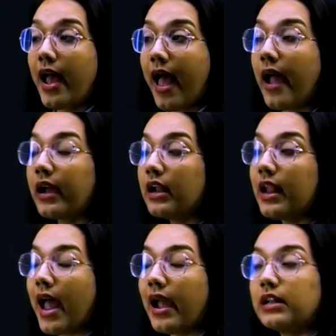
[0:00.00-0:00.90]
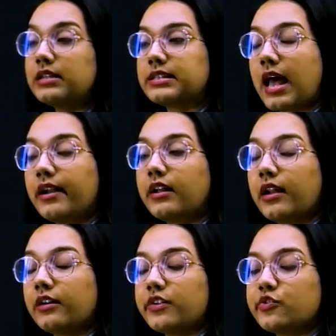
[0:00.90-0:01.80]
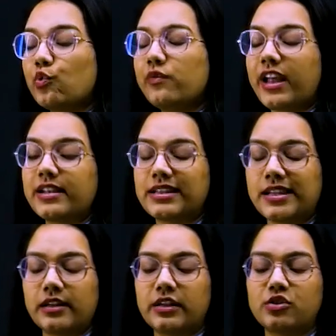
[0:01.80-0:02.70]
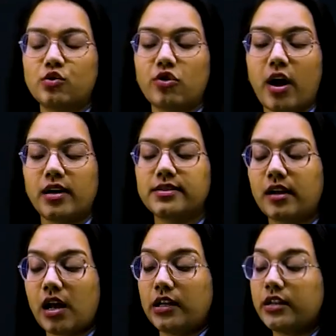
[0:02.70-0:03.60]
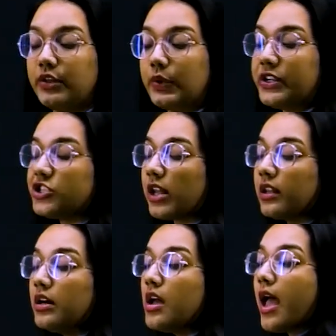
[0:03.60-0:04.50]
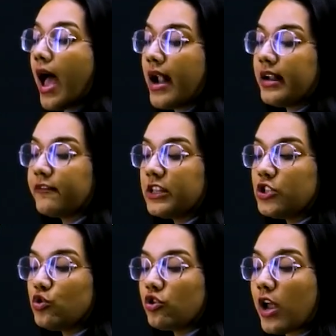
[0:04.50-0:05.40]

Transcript: angle side congruence rule. We can say that these two triangles are congruent to each other, and if these two